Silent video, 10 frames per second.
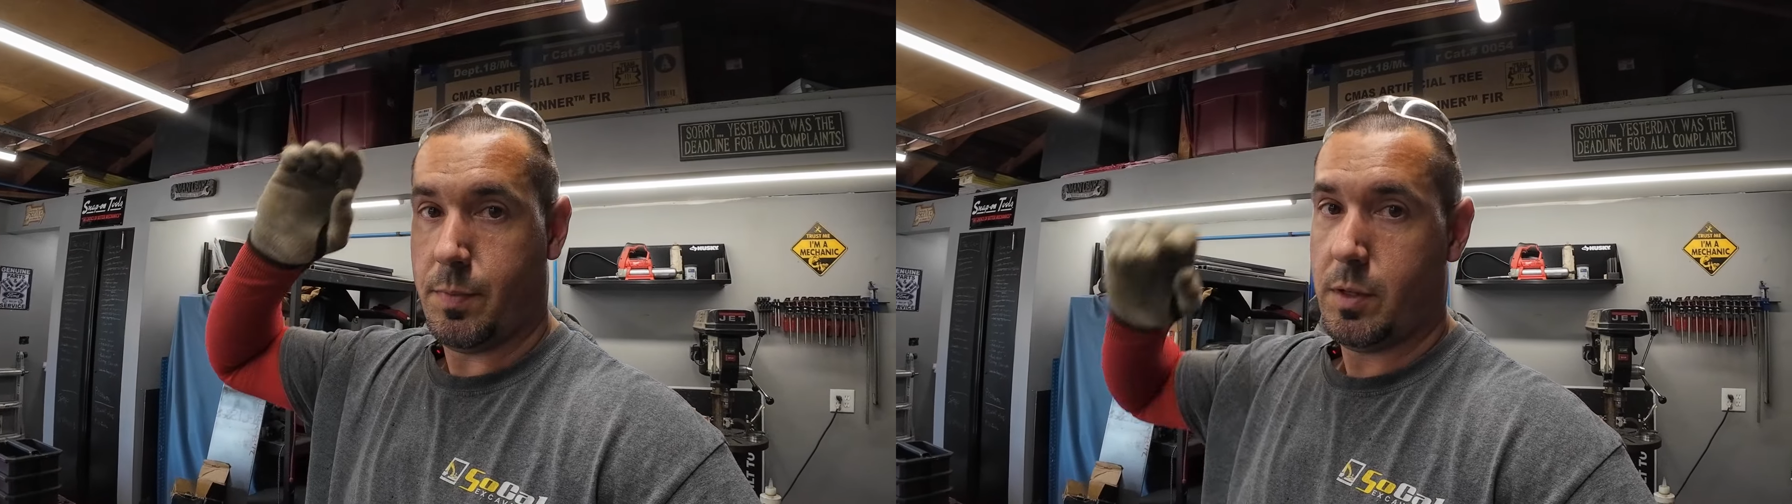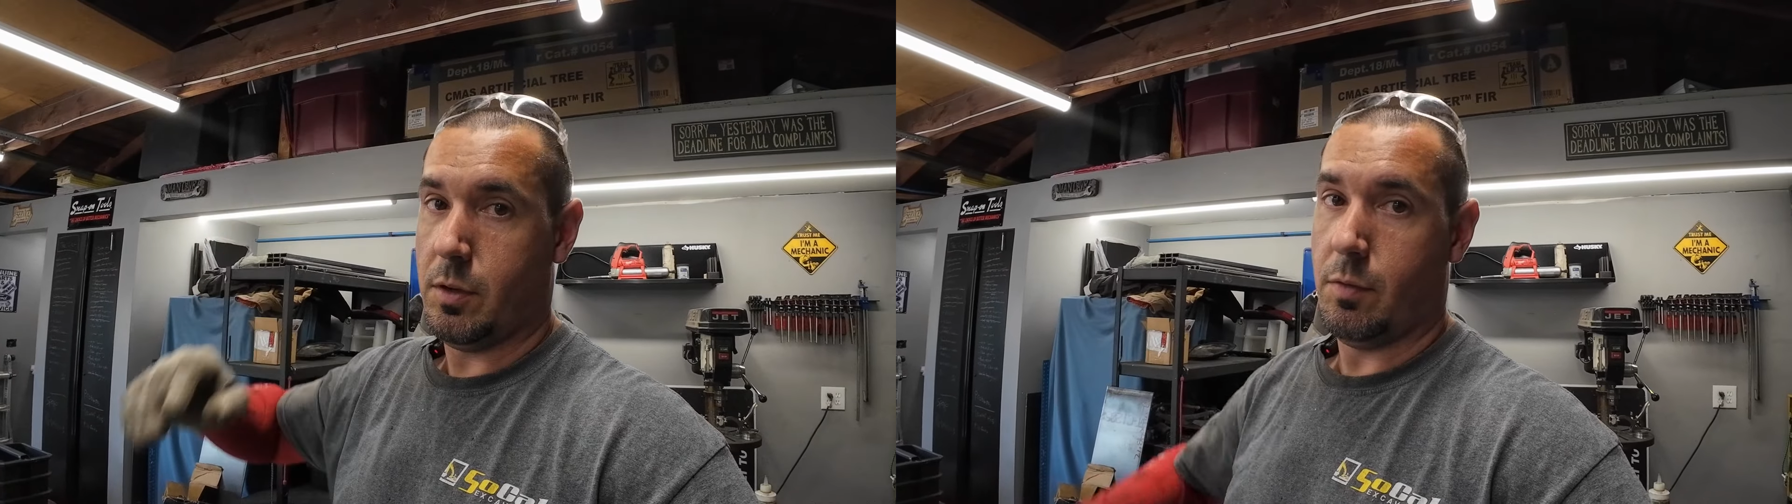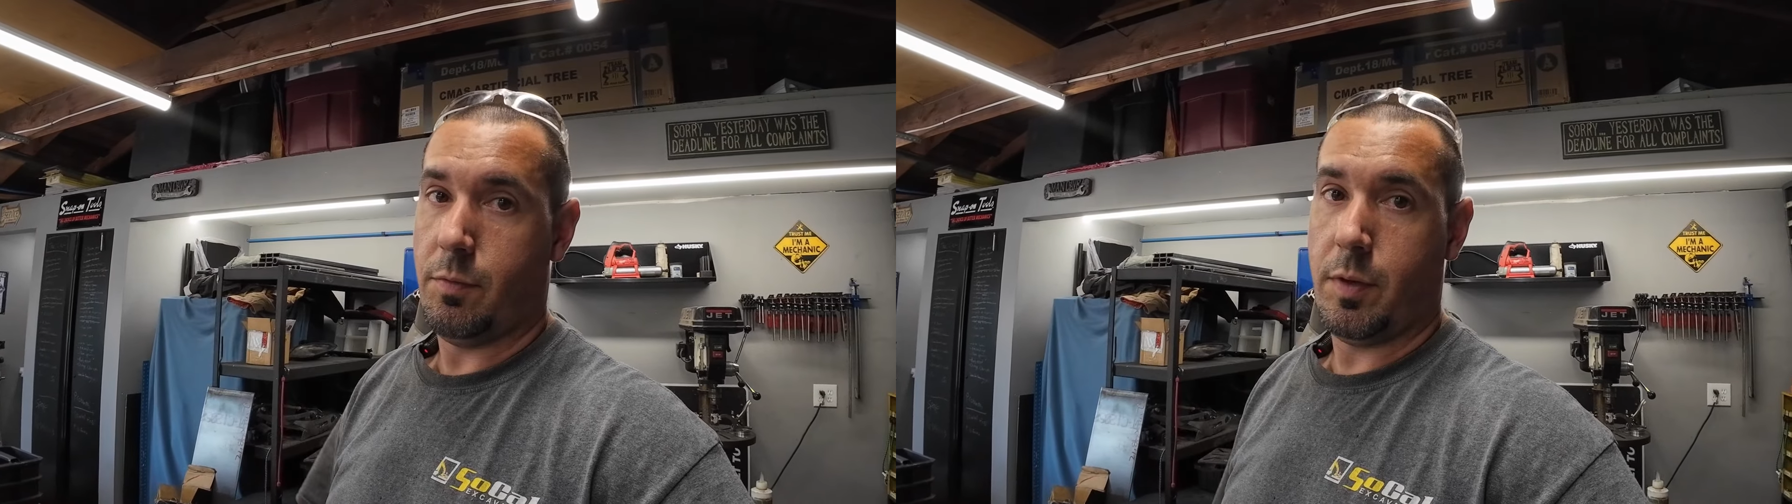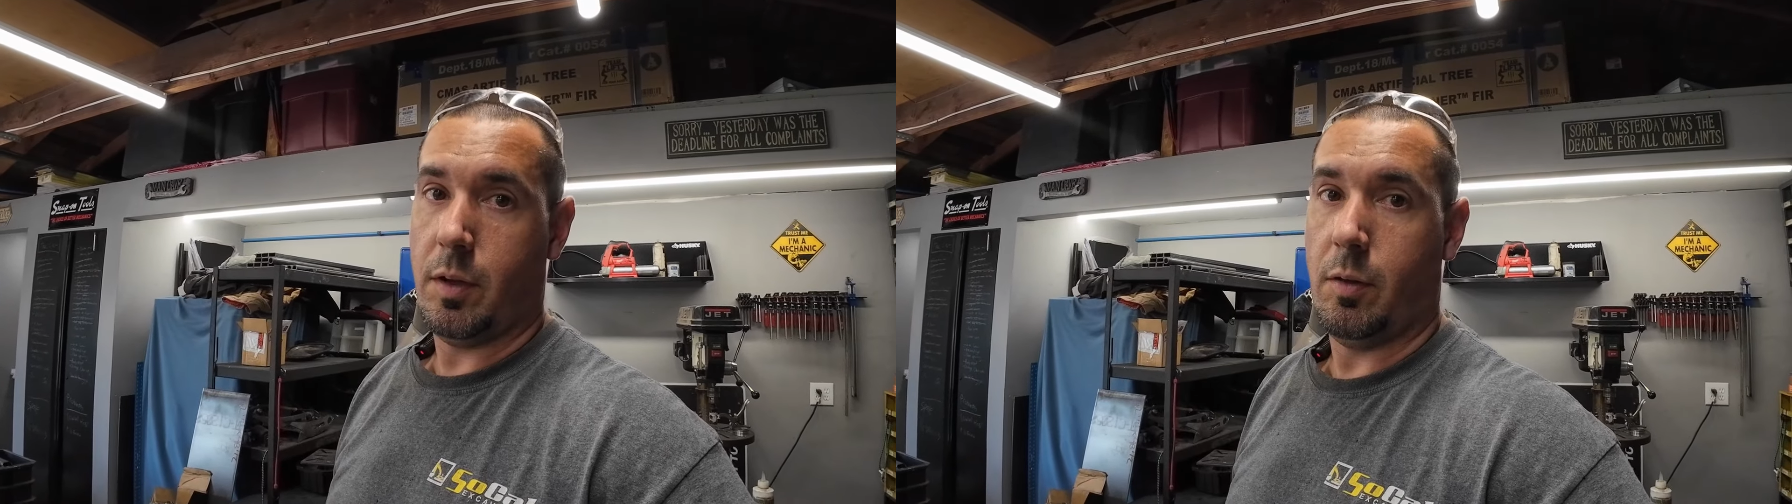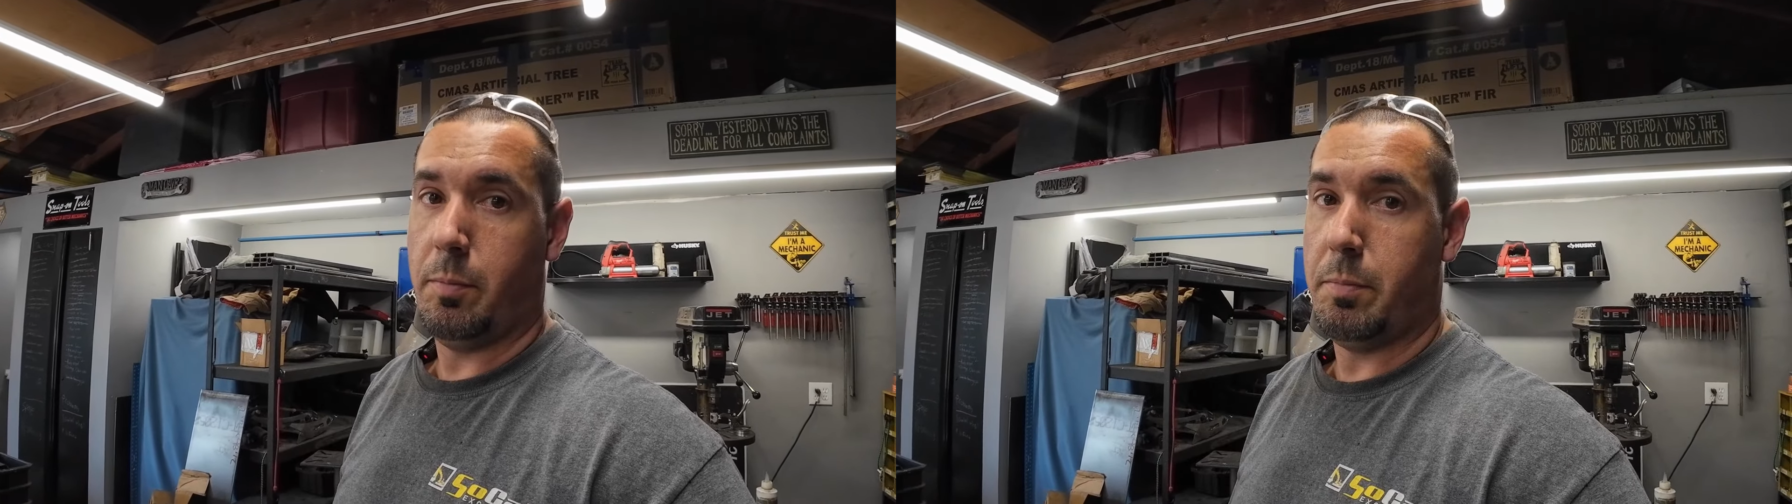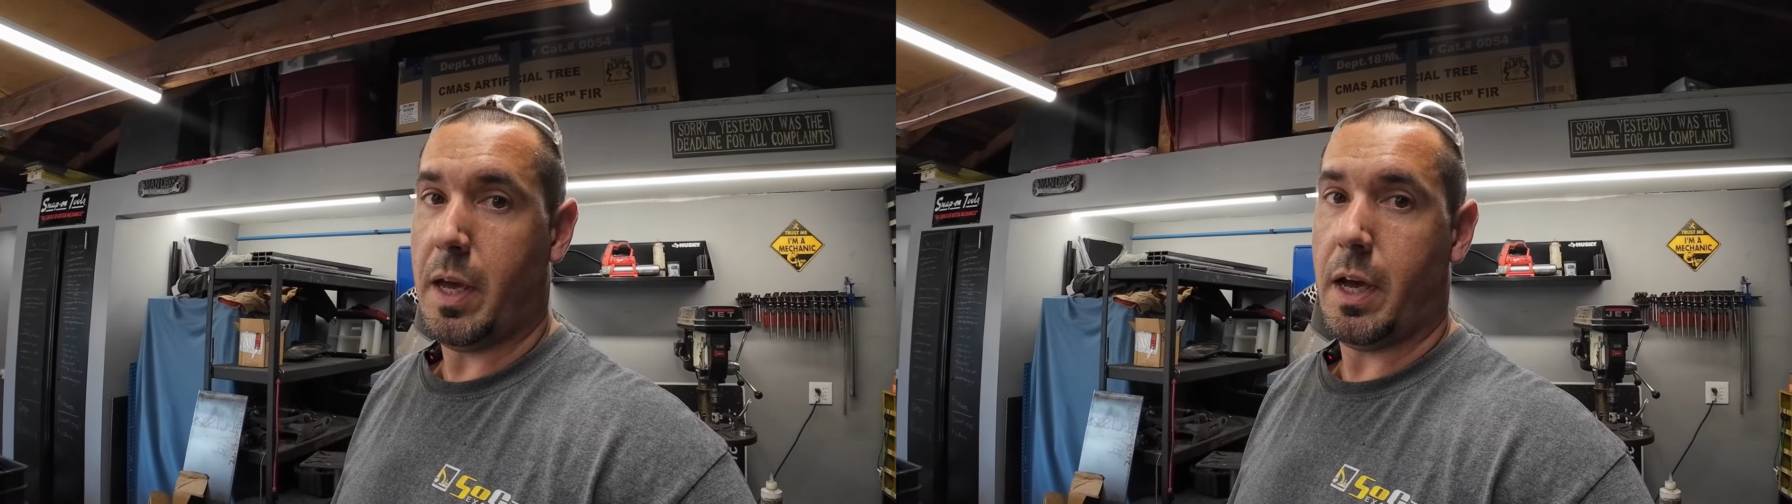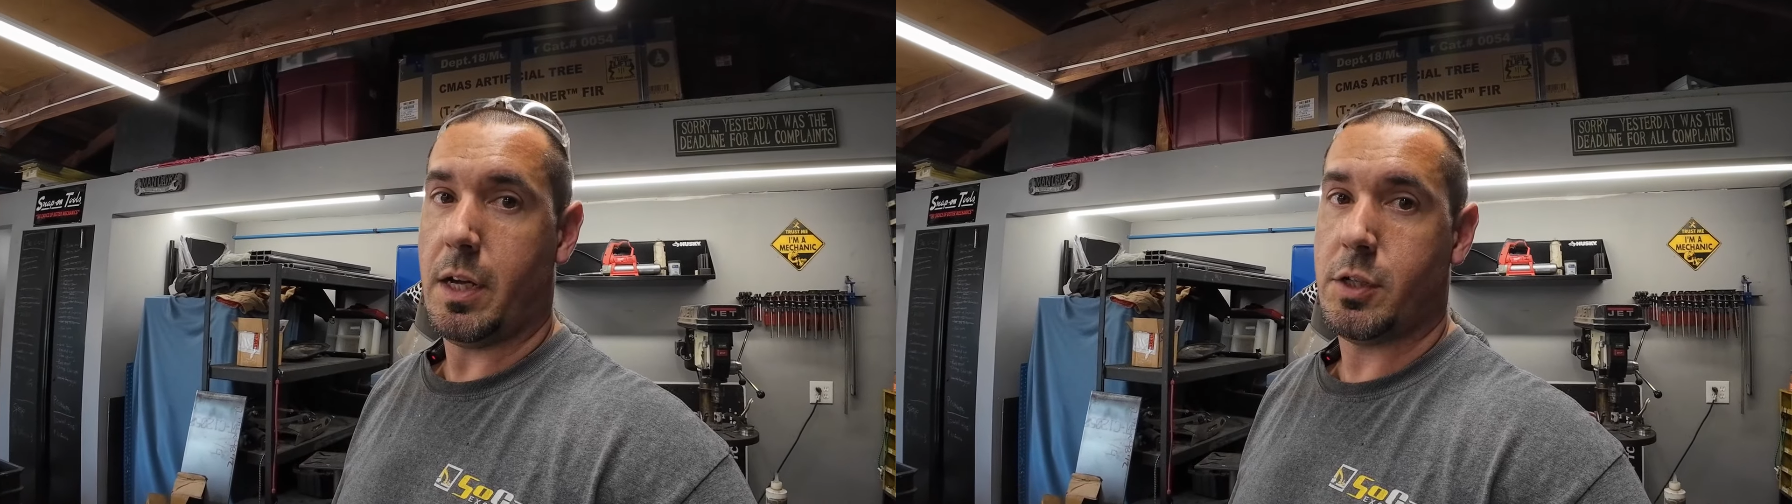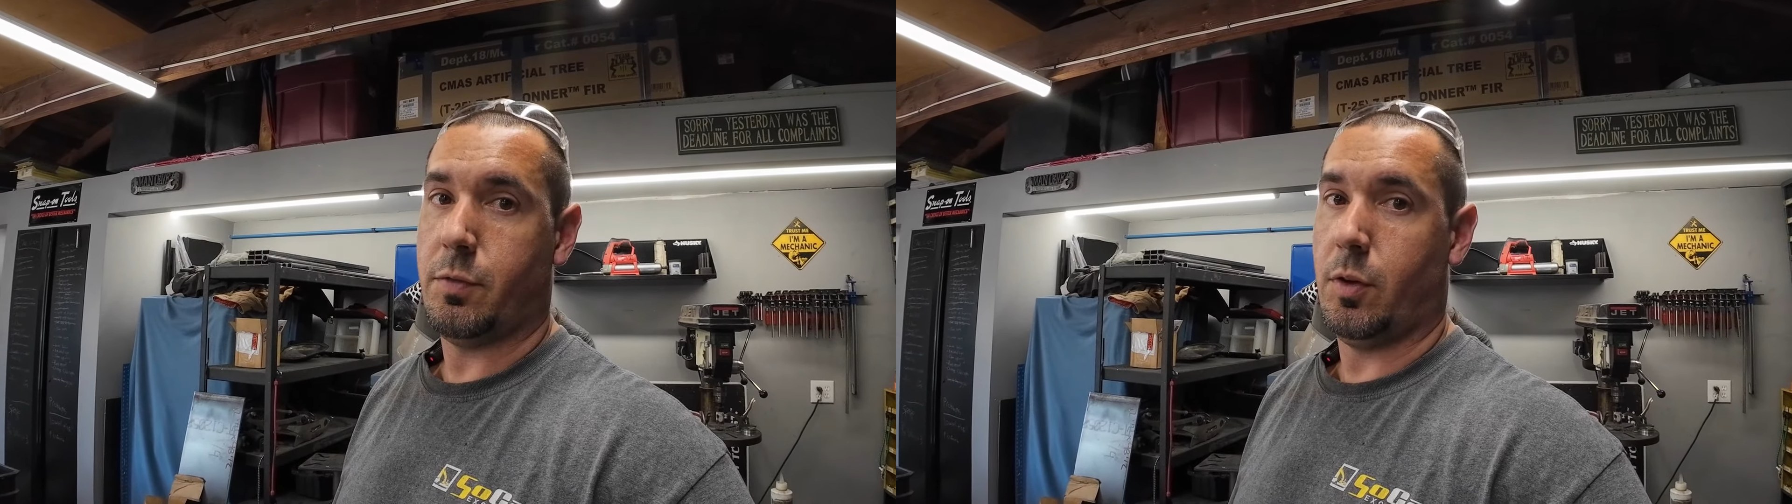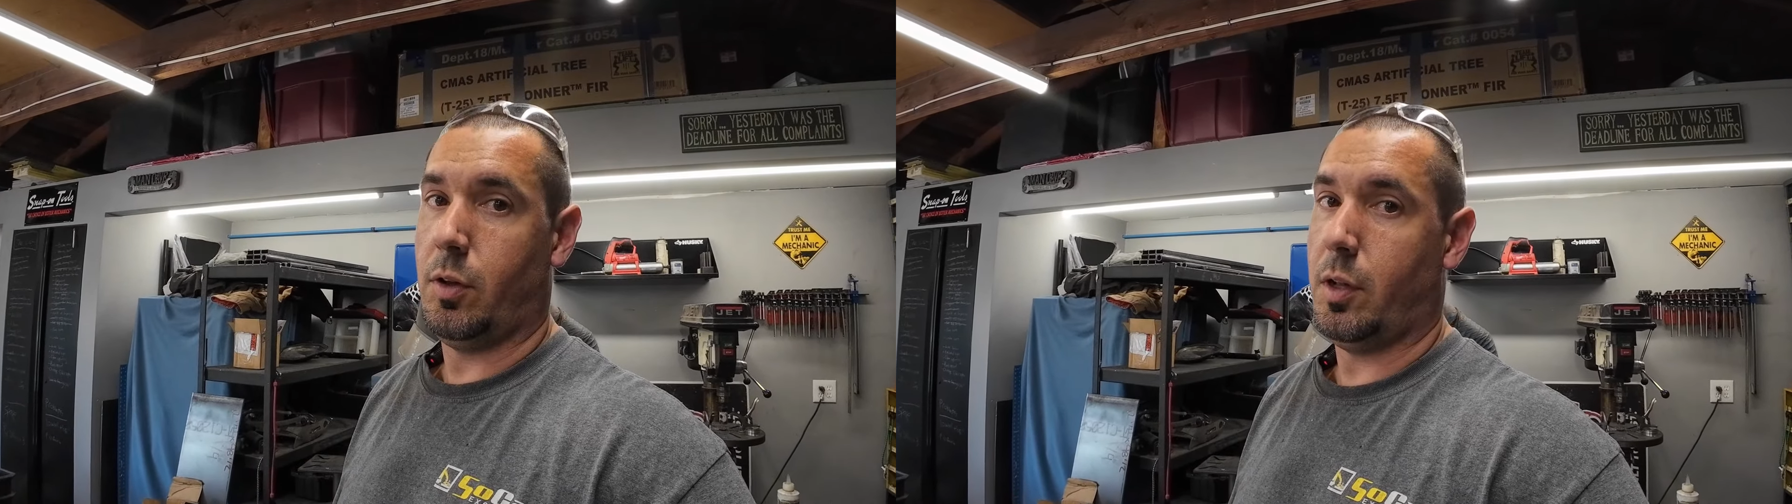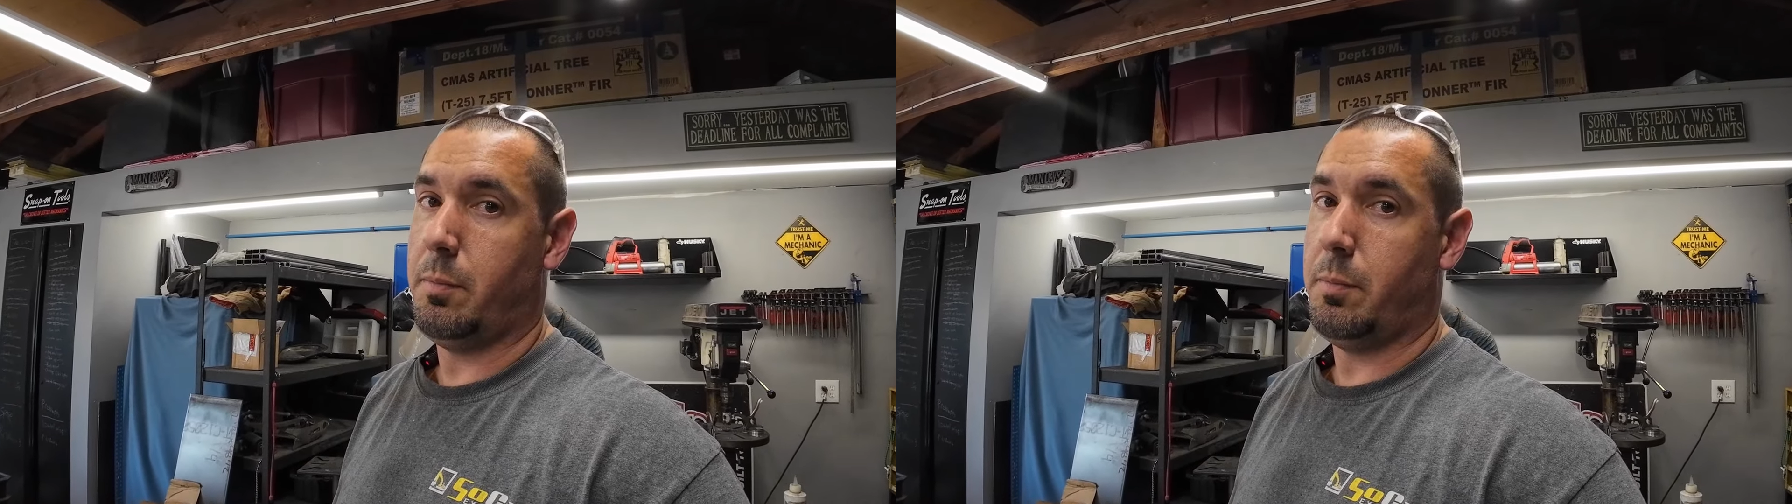Don't feel bashful